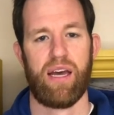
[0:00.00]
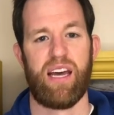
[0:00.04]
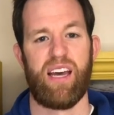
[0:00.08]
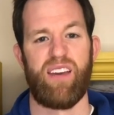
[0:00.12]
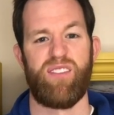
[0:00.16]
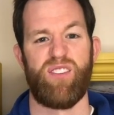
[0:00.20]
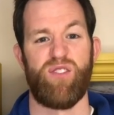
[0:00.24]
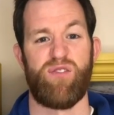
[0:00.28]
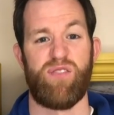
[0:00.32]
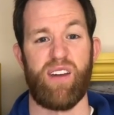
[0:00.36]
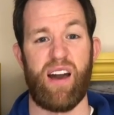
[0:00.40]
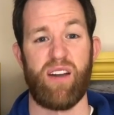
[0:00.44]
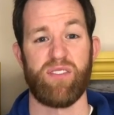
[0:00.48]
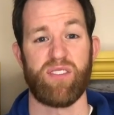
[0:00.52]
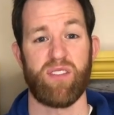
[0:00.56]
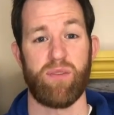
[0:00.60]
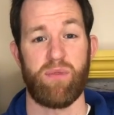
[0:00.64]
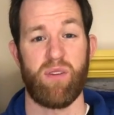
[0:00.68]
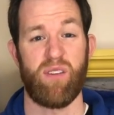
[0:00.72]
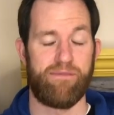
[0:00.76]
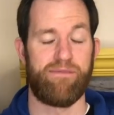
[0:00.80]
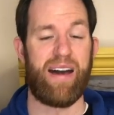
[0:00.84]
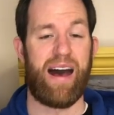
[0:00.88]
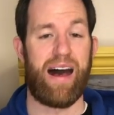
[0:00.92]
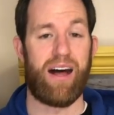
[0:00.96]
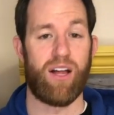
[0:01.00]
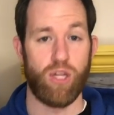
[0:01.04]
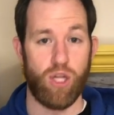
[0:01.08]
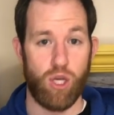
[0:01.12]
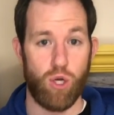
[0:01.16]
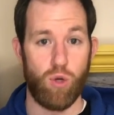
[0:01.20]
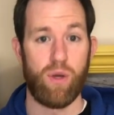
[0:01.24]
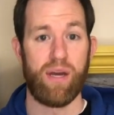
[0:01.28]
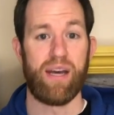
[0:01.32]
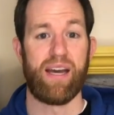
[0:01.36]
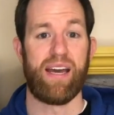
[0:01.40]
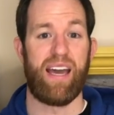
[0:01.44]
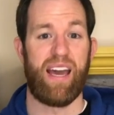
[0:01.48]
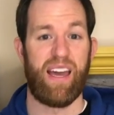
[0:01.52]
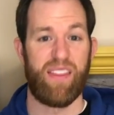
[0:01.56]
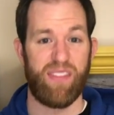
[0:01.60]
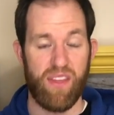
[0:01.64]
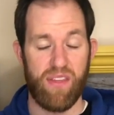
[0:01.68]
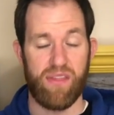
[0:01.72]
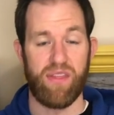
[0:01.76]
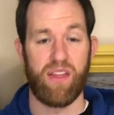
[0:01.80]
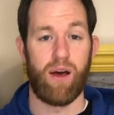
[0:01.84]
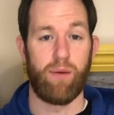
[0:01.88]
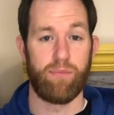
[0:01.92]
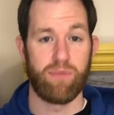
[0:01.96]
If you found something of value, hit the
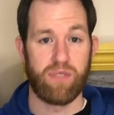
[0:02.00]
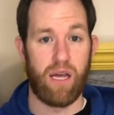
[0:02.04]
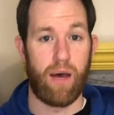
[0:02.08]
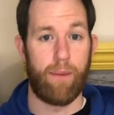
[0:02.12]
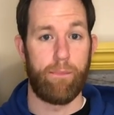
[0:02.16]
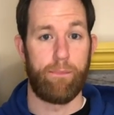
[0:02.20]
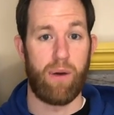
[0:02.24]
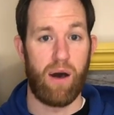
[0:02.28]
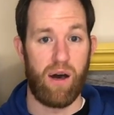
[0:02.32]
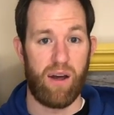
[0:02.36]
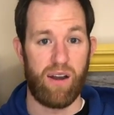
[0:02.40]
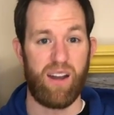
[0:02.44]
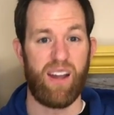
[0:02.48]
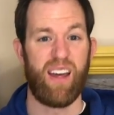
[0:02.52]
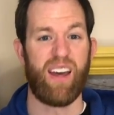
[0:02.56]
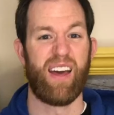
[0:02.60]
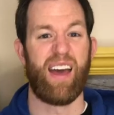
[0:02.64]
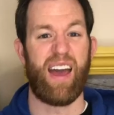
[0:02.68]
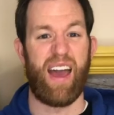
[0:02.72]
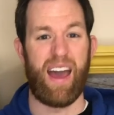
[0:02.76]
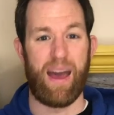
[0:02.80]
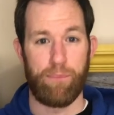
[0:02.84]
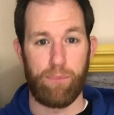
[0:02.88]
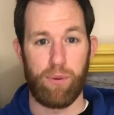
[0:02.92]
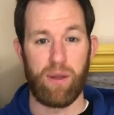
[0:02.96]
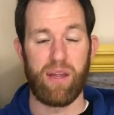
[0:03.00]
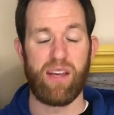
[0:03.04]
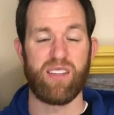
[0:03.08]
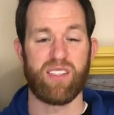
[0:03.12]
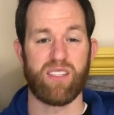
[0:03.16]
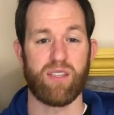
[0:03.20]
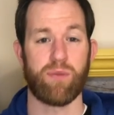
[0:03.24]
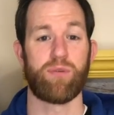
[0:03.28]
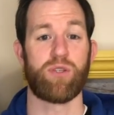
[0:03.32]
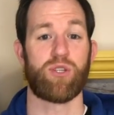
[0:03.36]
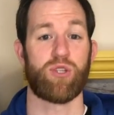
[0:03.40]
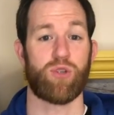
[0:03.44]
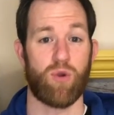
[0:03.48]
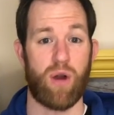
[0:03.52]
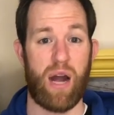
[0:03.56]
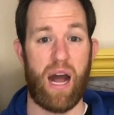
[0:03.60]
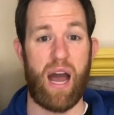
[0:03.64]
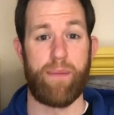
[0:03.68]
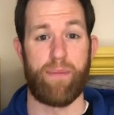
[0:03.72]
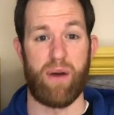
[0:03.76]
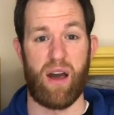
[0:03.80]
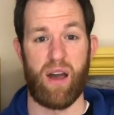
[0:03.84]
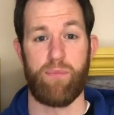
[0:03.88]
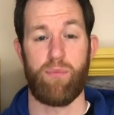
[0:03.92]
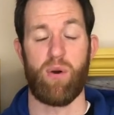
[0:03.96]
thumbs up button and please
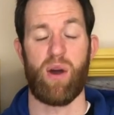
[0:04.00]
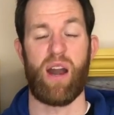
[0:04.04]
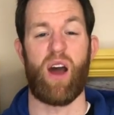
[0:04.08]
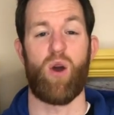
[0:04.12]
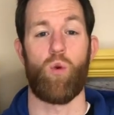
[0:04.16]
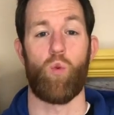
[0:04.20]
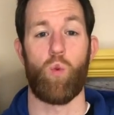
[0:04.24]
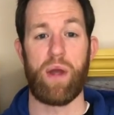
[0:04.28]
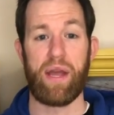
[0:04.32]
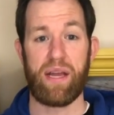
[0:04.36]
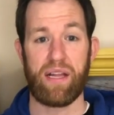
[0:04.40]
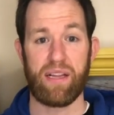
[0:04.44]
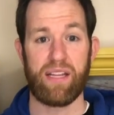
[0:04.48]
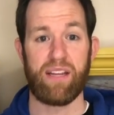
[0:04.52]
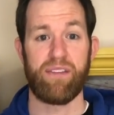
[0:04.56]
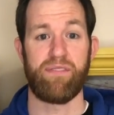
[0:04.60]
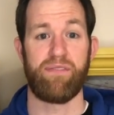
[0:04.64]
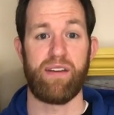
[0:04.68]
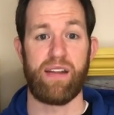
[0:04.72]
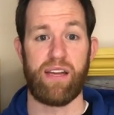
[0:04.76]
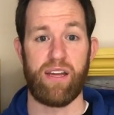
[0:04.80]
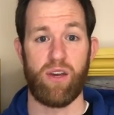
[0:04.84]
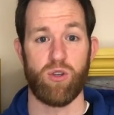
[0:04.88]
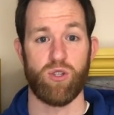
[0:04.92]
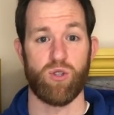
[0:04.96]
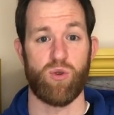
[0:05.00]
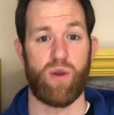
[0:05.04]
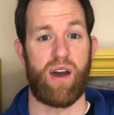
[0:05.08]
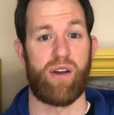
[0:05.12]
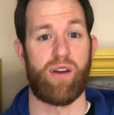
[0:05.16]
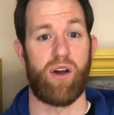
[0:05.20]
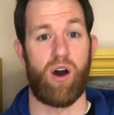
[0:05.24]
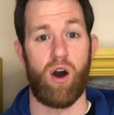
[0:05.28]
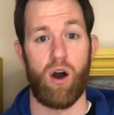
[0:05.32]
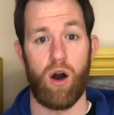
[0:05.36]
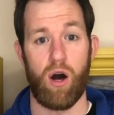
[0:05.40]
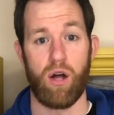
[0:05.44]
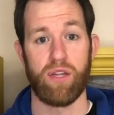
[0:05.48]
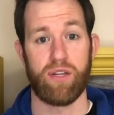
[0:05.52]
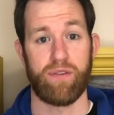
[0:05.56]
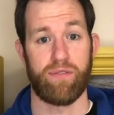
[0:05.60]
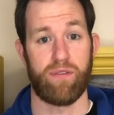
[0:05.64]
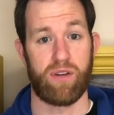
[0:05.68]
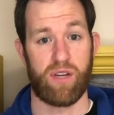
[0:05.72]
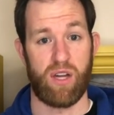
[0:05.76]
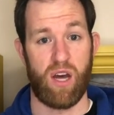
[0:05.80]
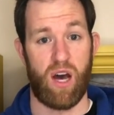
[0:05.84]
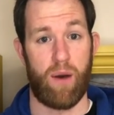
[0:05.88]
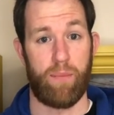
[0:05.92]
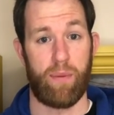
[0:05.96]
subscribe. I put out weekly videos around all
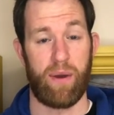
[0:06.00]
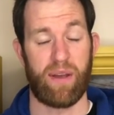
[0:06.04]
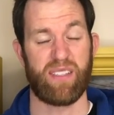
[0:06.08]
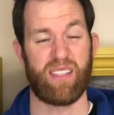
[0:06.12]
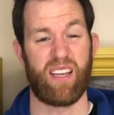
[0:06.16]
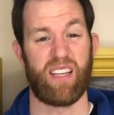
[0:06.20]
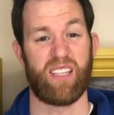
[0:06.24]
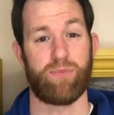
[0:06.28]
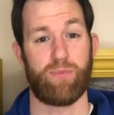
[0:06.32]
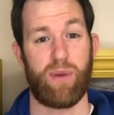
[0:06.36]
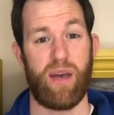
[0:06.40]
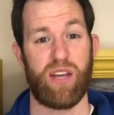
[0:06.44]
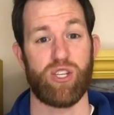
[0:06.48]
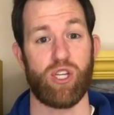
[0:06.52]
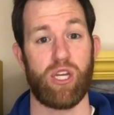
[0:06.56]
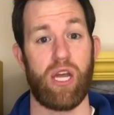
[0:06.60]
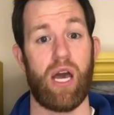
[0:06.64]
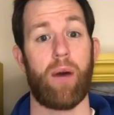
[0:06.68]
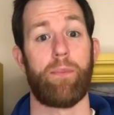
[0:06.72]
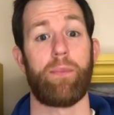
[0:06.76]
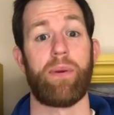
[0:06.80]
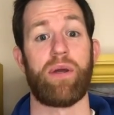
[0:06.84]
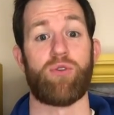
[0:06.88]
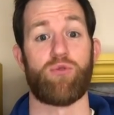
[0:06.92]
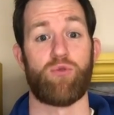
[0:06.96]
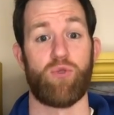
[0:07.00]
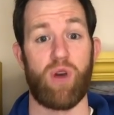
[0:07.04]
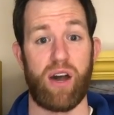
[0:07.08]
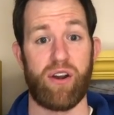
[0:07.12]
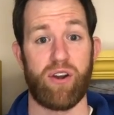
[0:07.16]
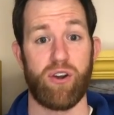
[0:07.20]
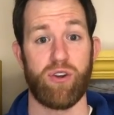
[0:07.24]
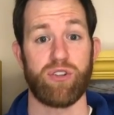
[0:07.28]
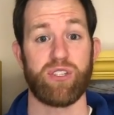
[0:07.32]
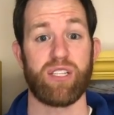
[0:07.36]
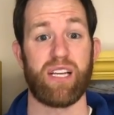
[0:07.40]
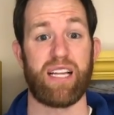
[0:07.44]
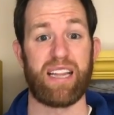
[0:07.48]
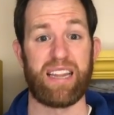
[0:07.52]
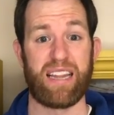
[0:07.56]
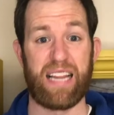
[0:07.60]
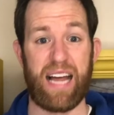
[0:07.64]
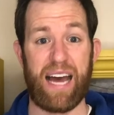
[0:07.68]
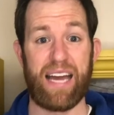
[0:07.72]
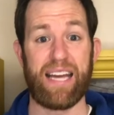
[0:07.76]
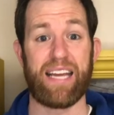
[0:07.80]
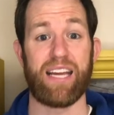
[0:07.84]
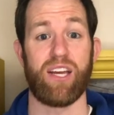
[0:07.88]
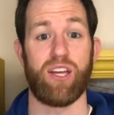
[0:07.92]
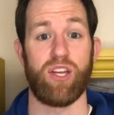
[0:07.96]
different topics, especially helping runners
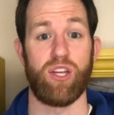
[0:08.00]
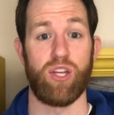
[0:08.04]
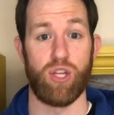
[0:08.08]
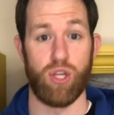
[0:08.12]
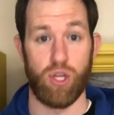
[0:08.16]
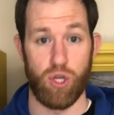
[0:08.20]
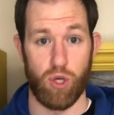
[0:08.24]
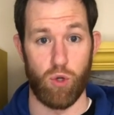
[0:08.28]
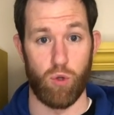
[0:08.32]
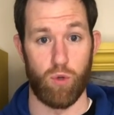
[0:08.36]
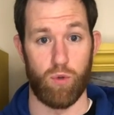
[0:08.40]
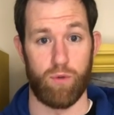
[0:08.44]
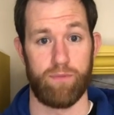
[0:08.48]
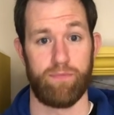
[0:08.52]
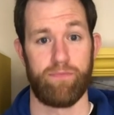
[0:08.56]
like you.